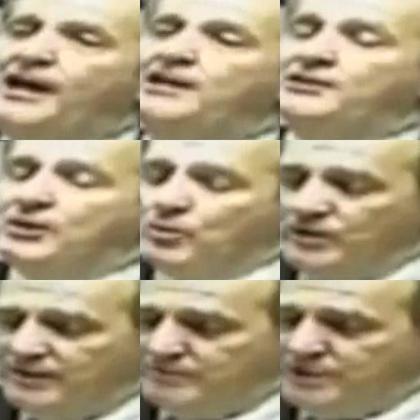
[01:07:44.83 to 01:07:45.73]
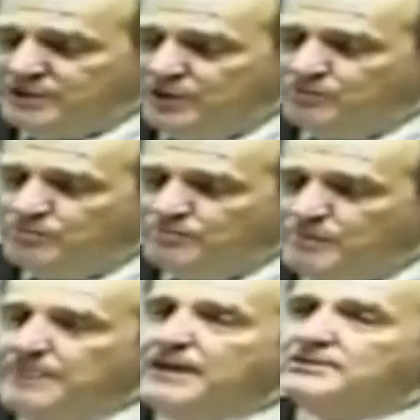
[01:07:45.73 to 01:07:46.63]
And there would have been no
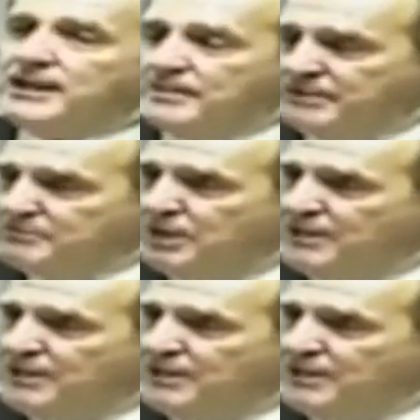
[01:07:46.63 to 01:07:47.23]
atomic